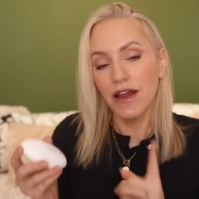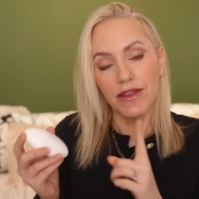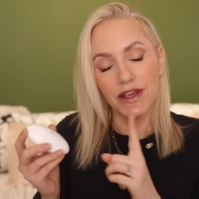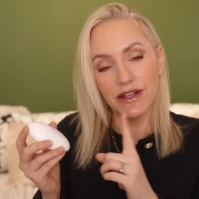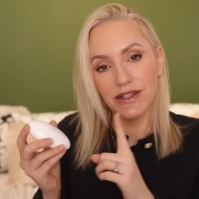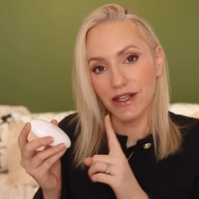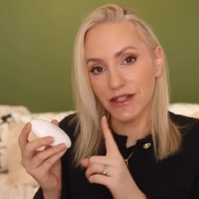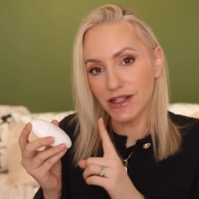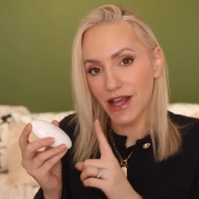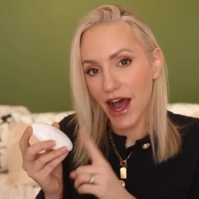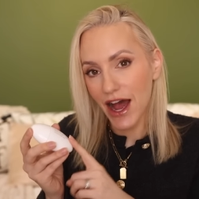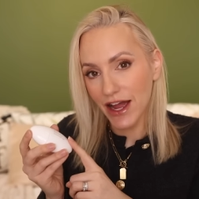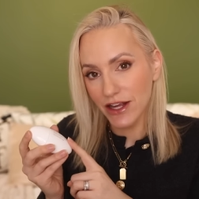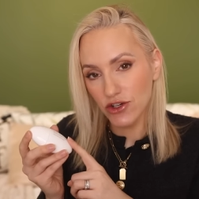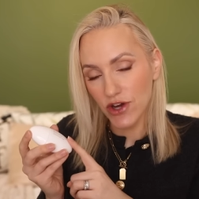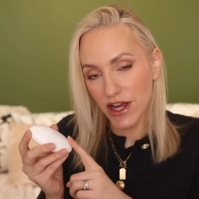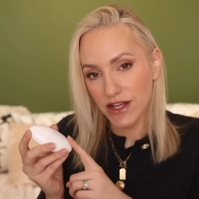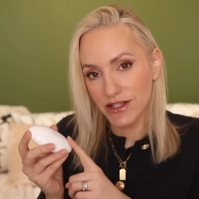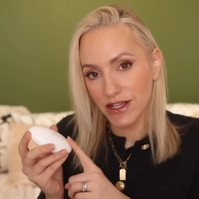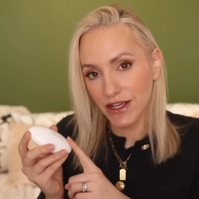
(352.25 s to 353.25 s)
This is
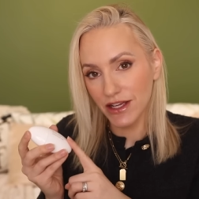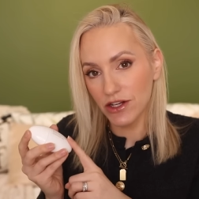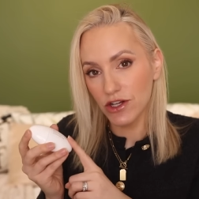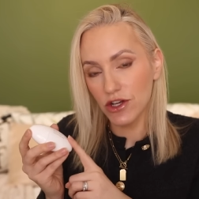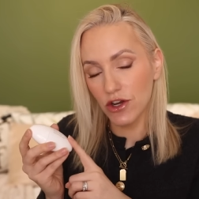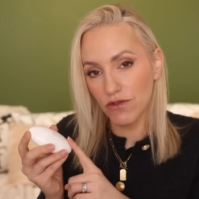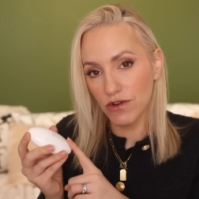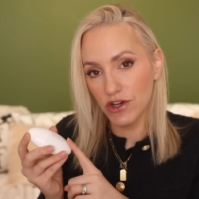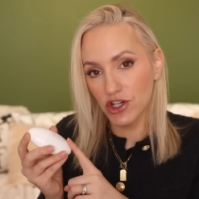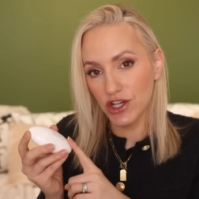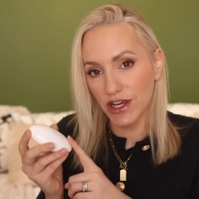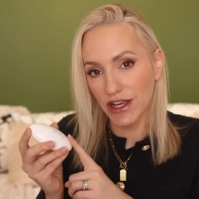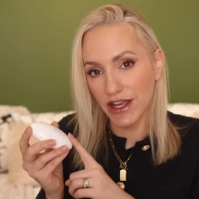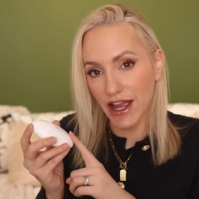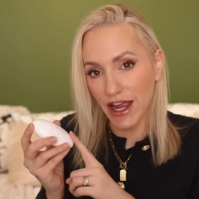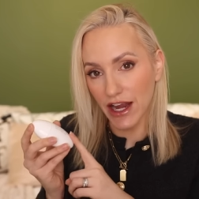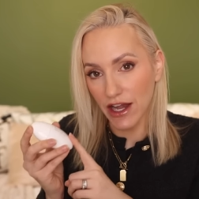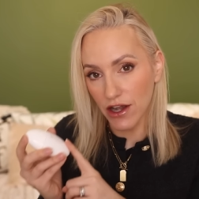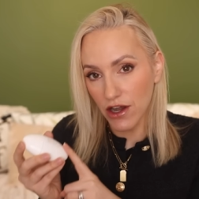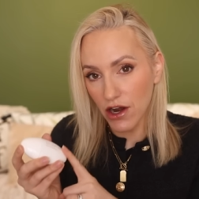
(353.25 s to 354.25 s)
hydrating and nourishing
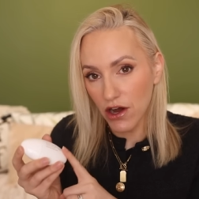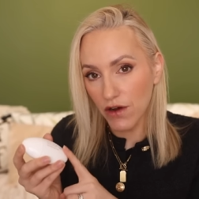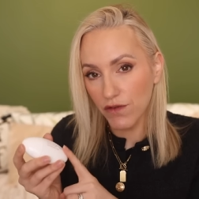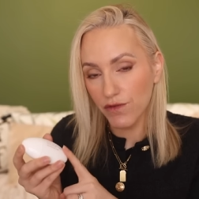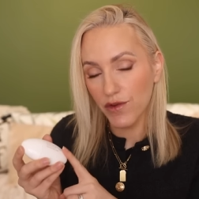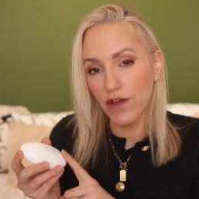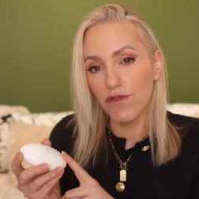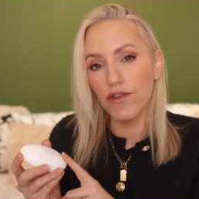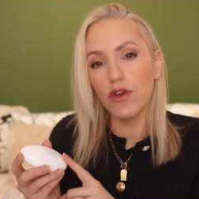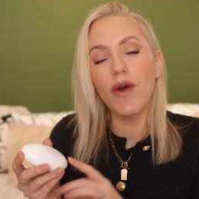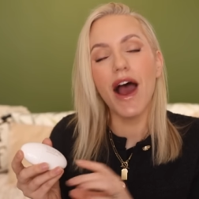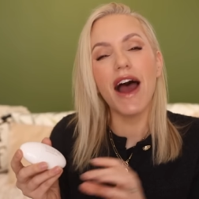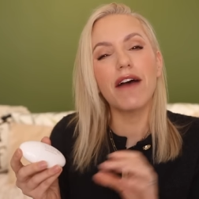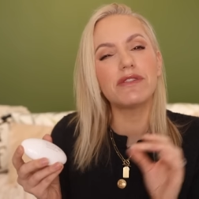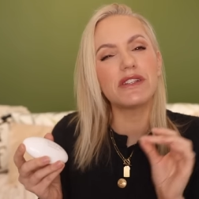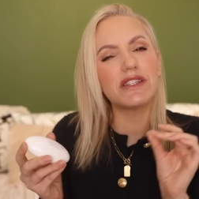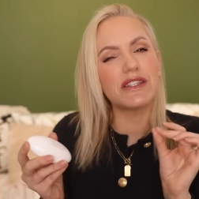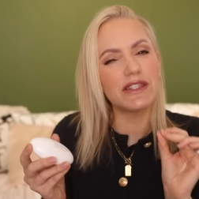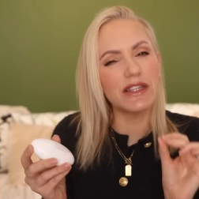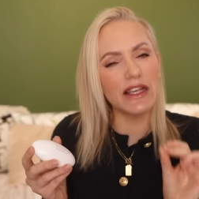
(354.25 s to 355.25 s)
enough. If you
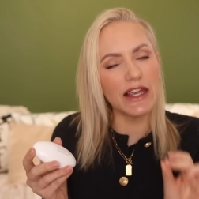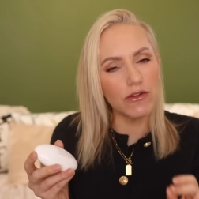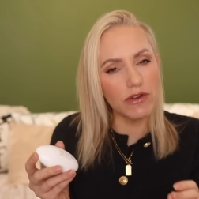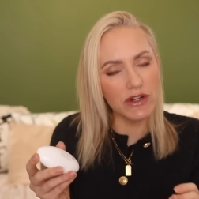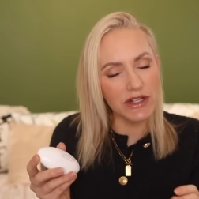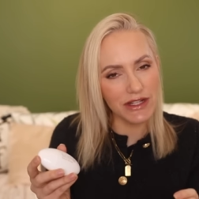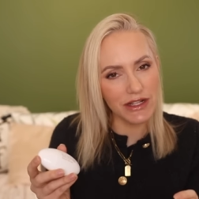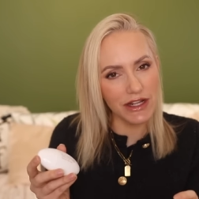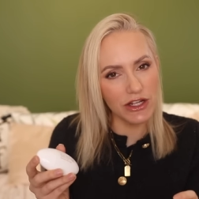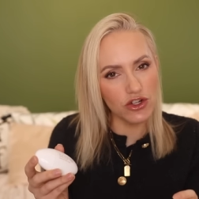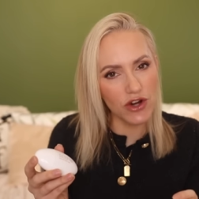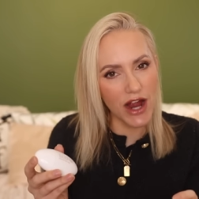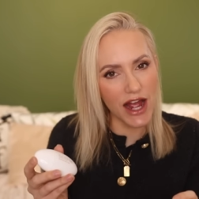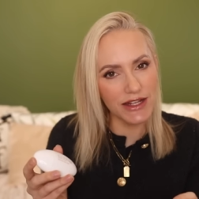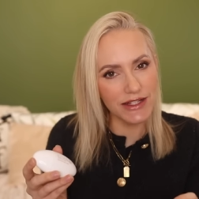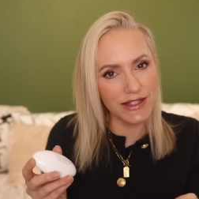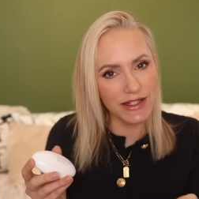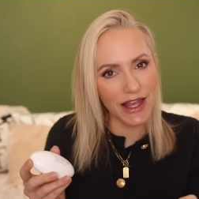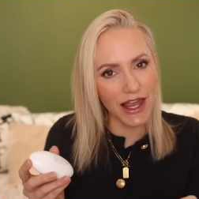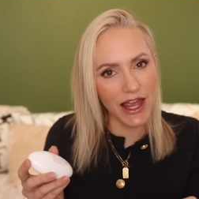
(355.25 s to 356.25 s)
have seriously
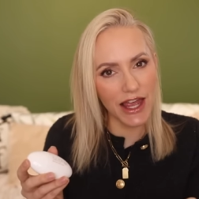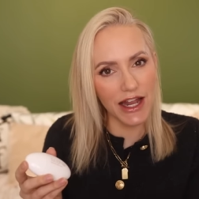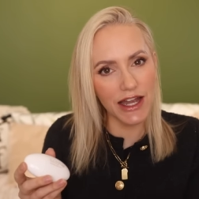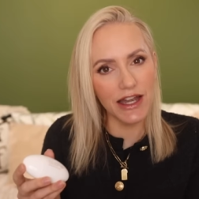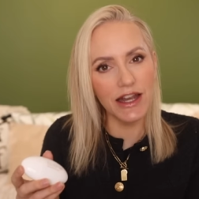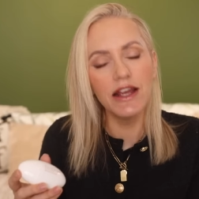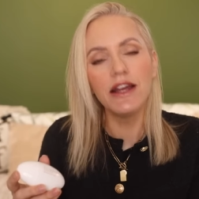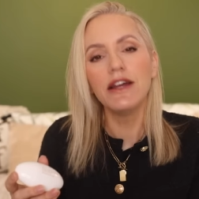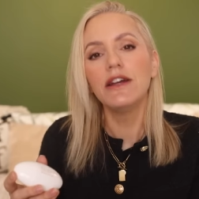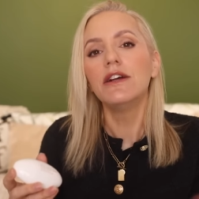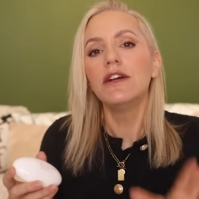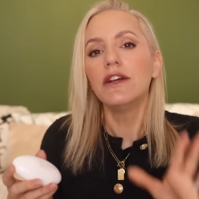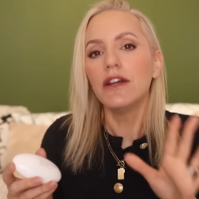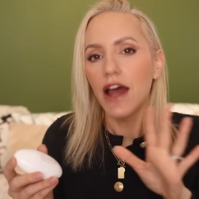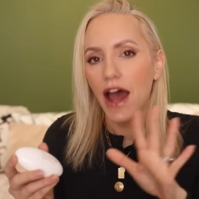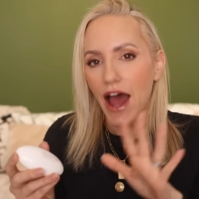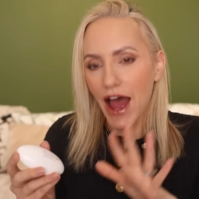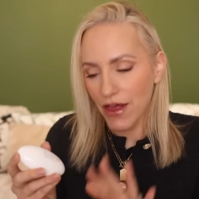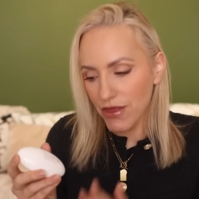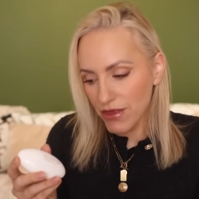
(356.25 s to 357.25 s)
dry skin,
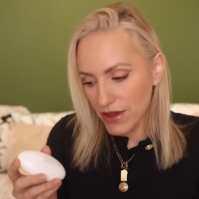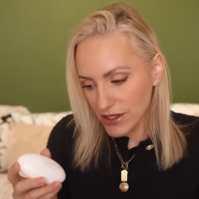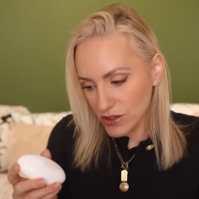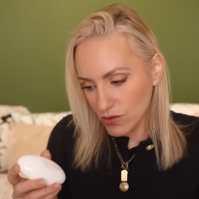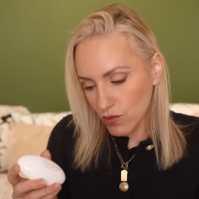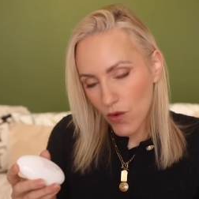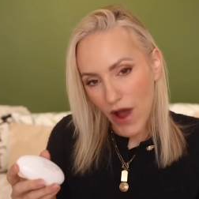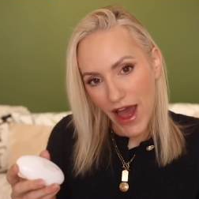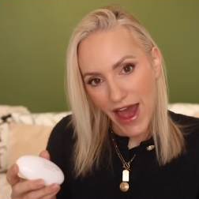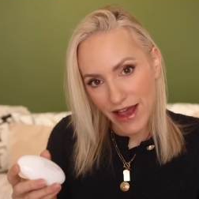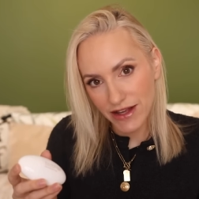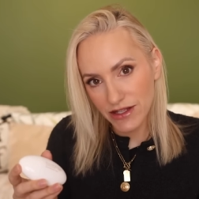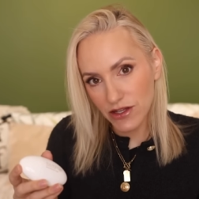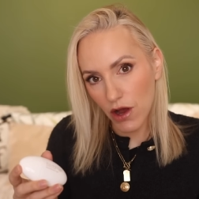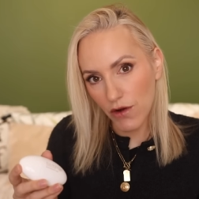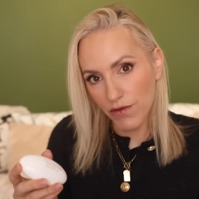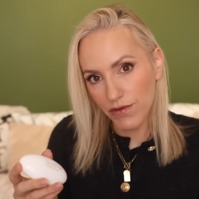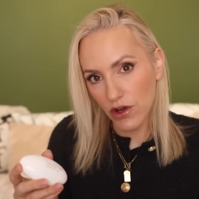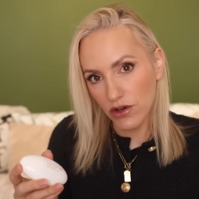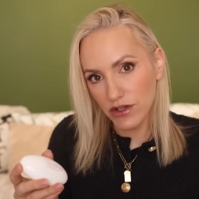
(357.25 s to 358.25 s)
and this wears
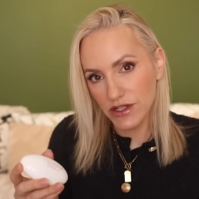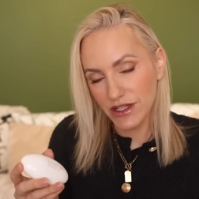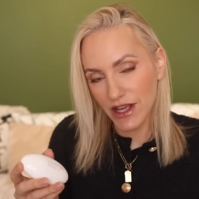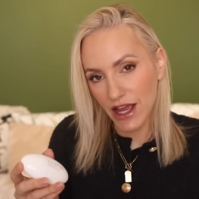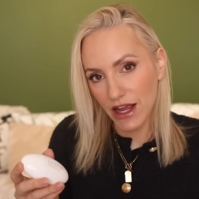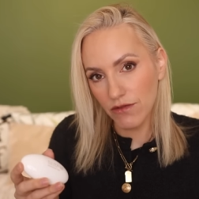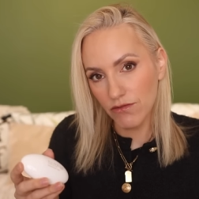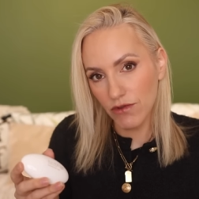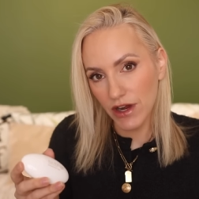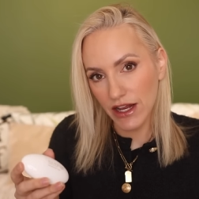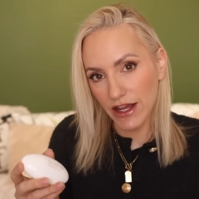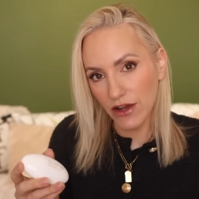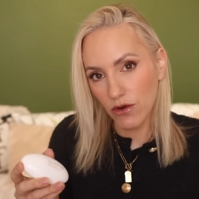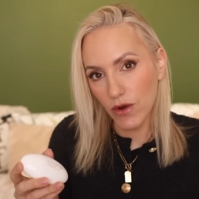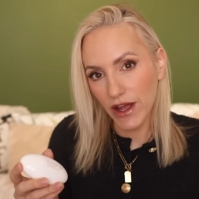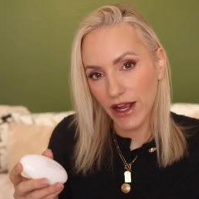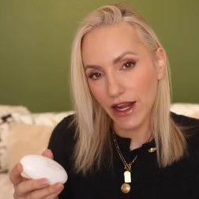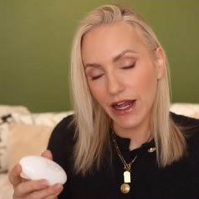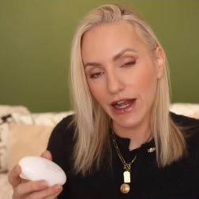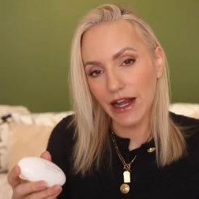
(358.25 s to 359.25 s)
off your skin really
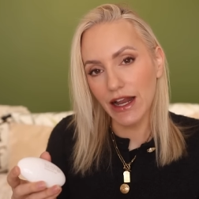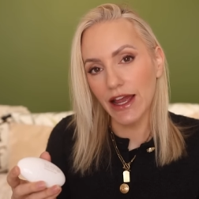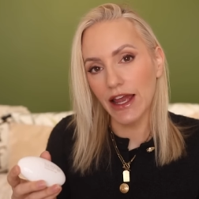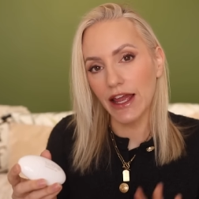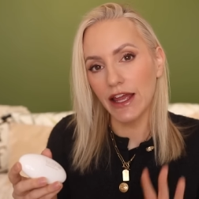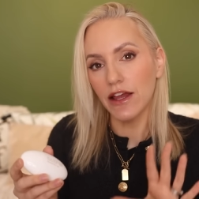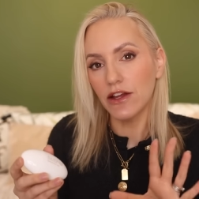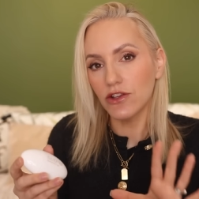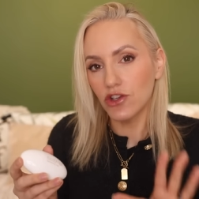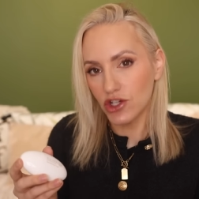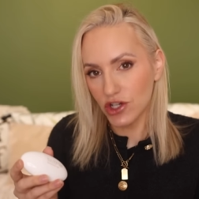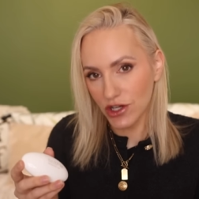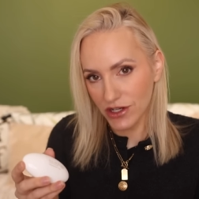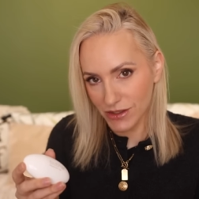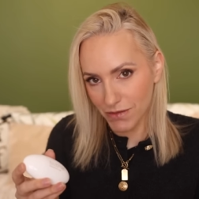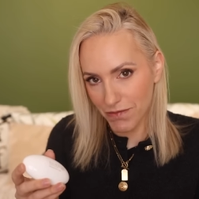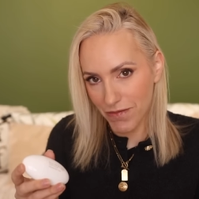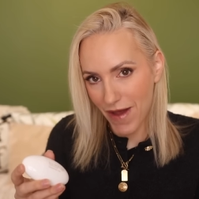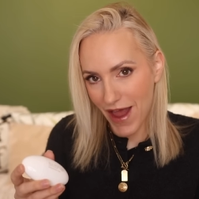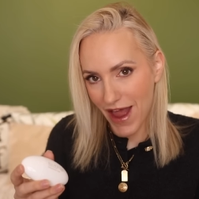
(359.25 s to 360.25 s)
quickly,
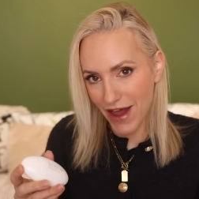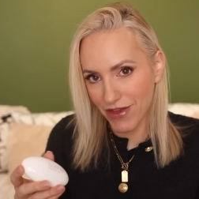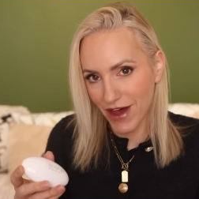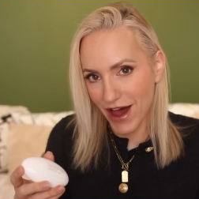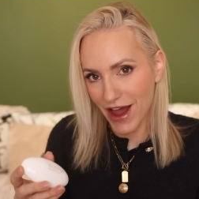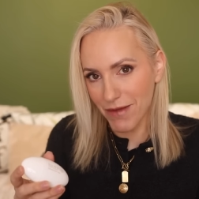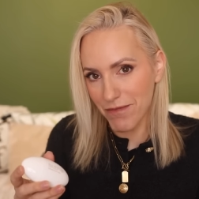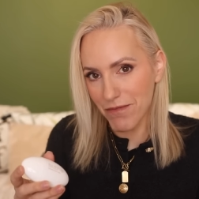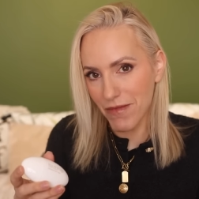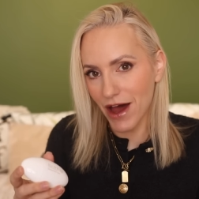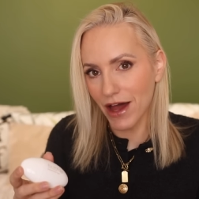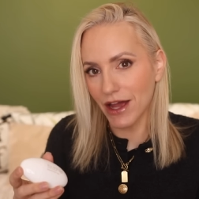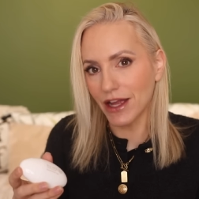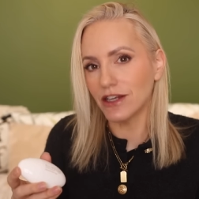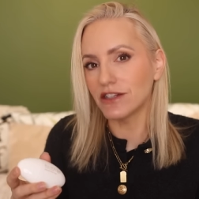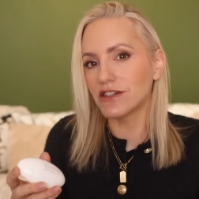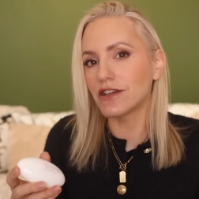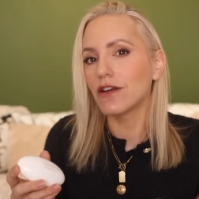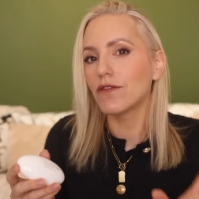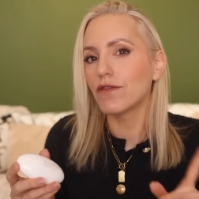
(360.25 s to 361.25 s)
just bear that in
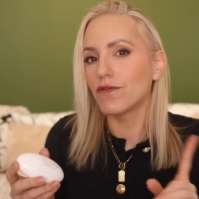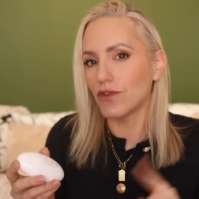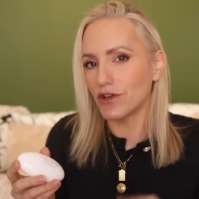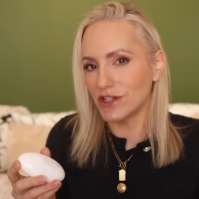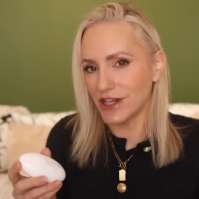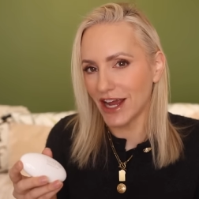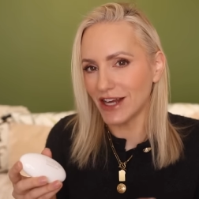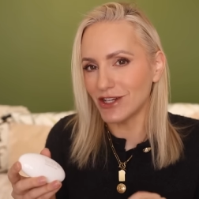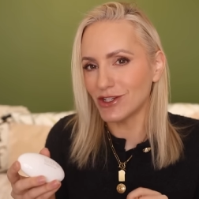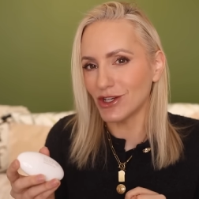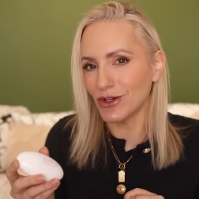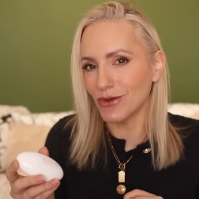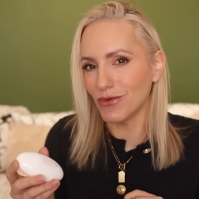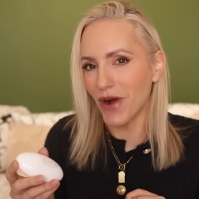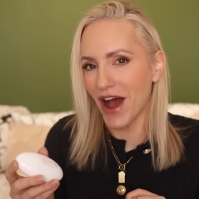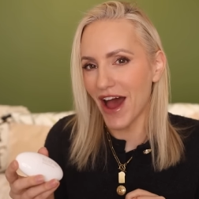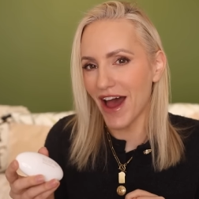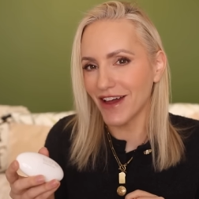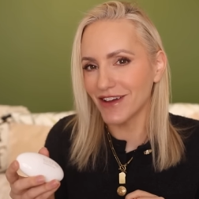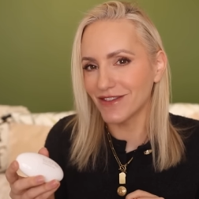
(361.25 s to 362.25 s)
mind for day two
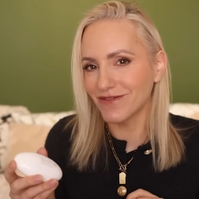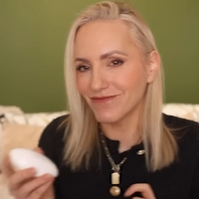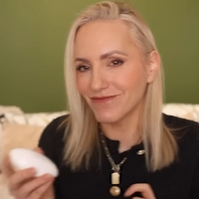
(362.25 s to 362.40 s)
wear.